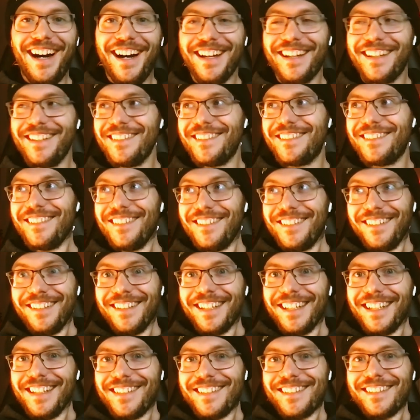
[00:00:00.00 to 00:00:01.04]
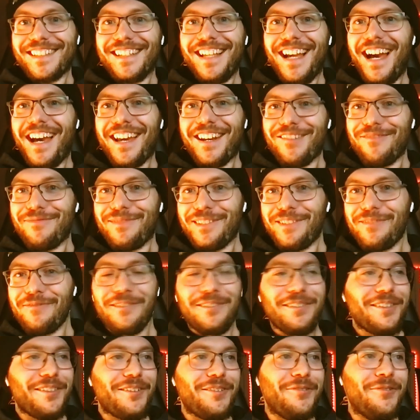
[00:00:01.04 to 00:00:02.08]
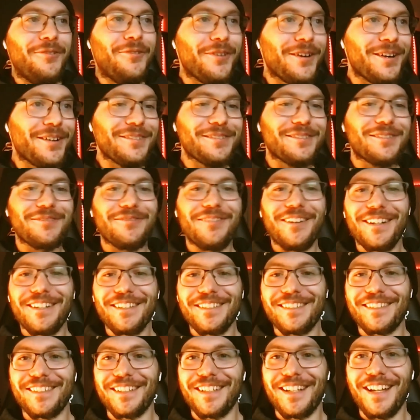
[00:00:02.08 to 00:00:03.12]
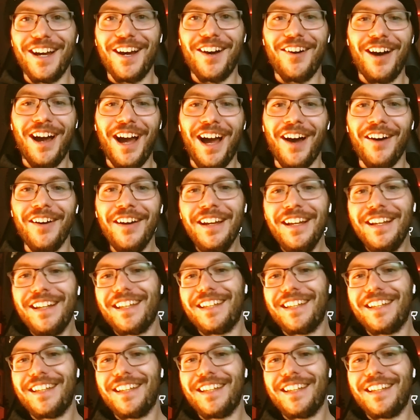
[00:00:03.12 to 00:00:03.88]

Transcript: considering it's got to be one of the worst ways to go out.